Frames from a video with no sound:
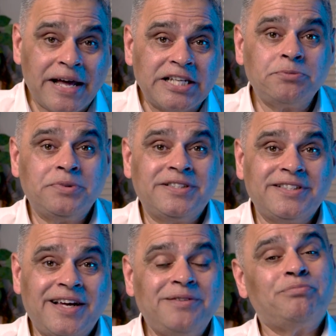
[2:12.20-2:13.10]
management
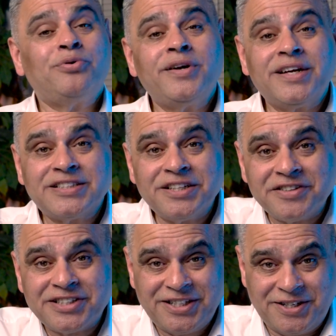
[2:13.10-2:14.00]
and
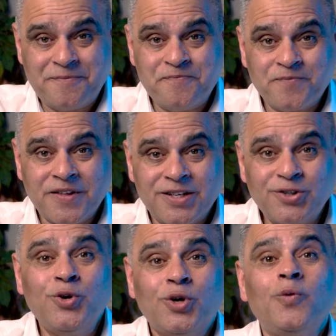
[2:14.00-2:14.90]
productivity.
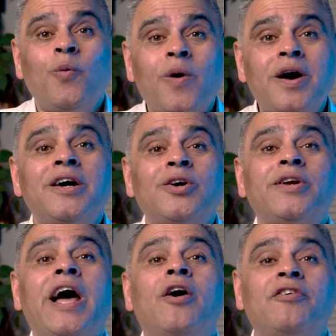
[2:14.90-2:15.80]
So you can work
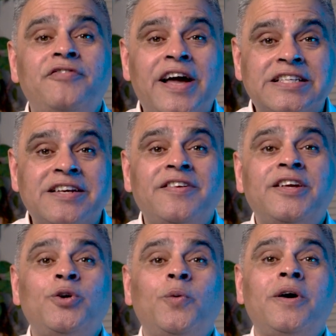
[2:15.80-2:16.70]
on how effectively
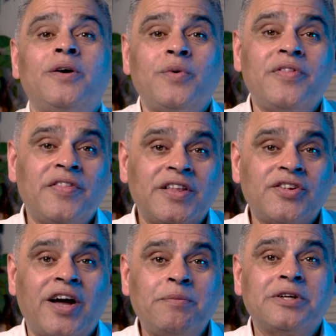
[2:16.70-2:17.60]
you work within the time